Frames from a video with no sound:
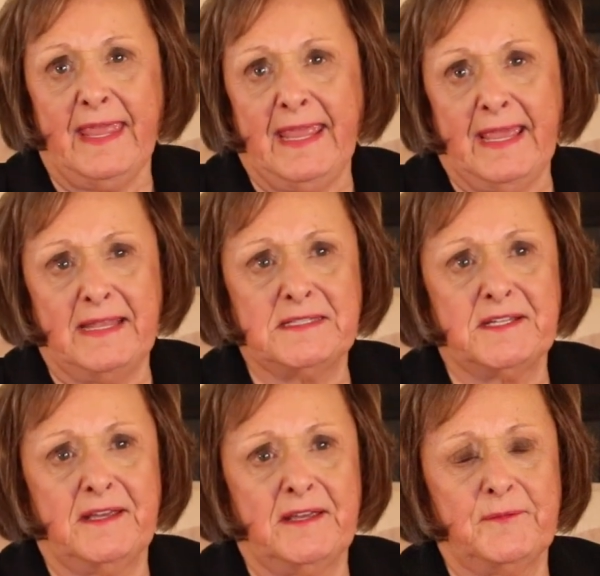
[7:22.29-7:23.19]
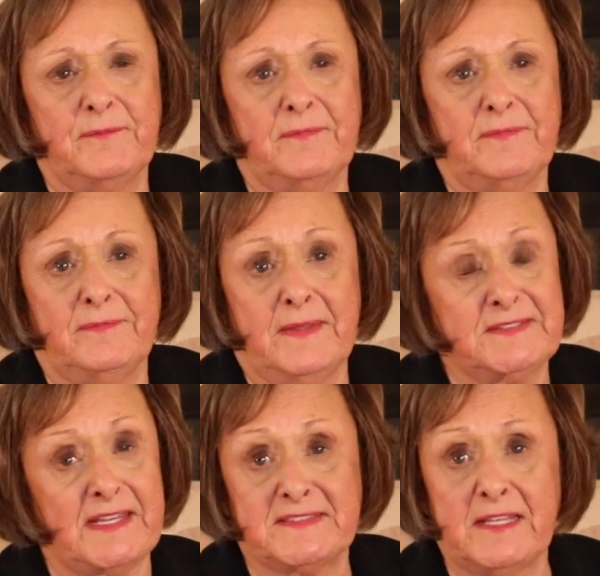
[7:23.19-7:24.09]
And
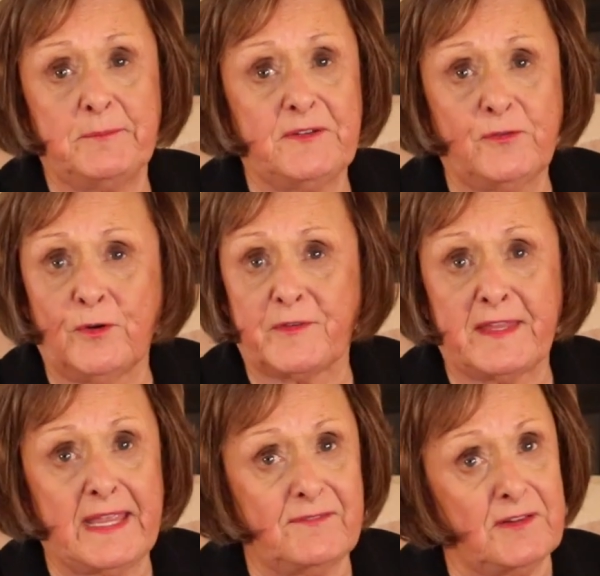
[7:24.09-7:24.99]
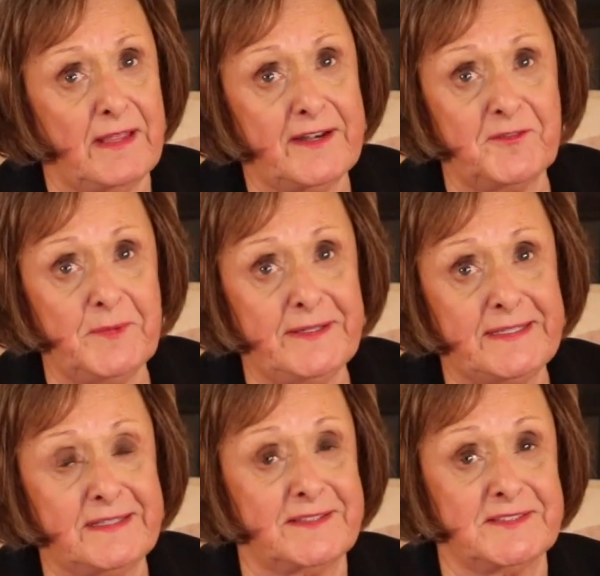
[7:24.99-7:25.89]
as I said before, they have a lot of
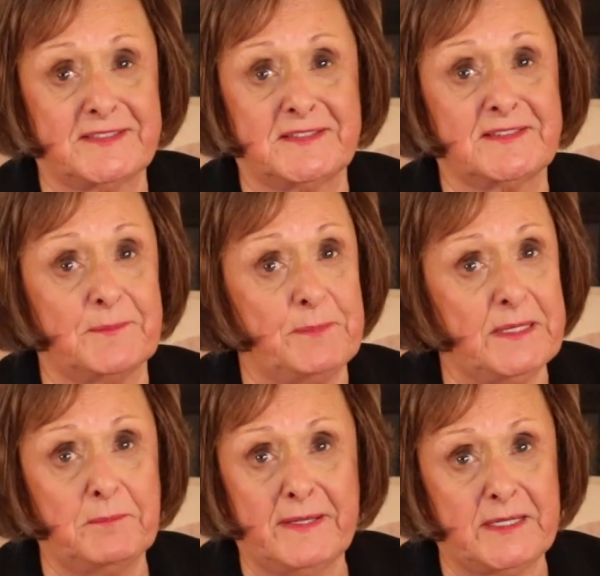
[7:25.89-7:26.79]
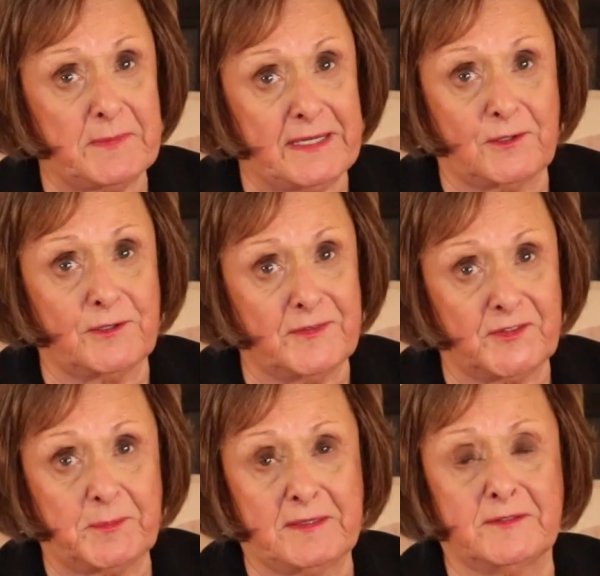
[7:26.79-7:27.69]
money, because this is a big money maker in
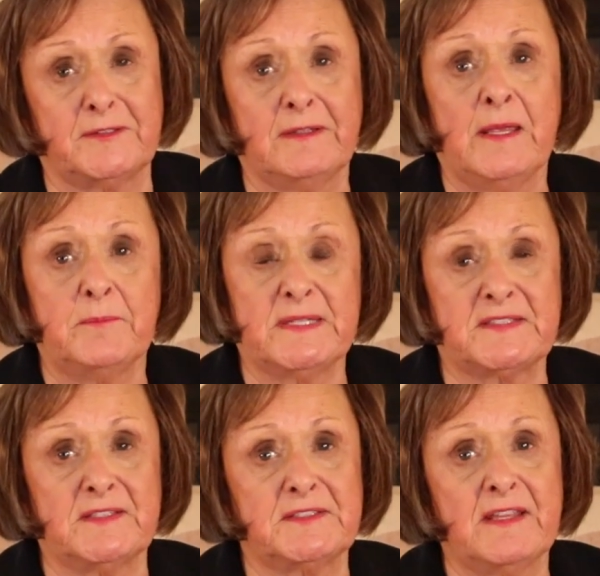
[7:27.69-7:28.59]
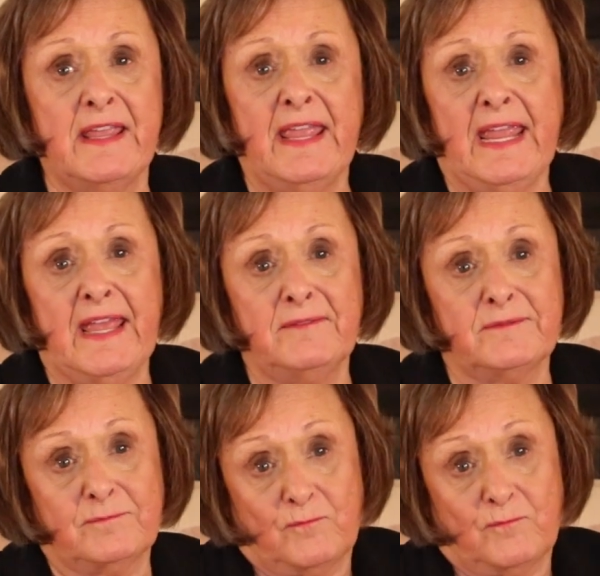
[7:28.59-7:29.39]
this business. And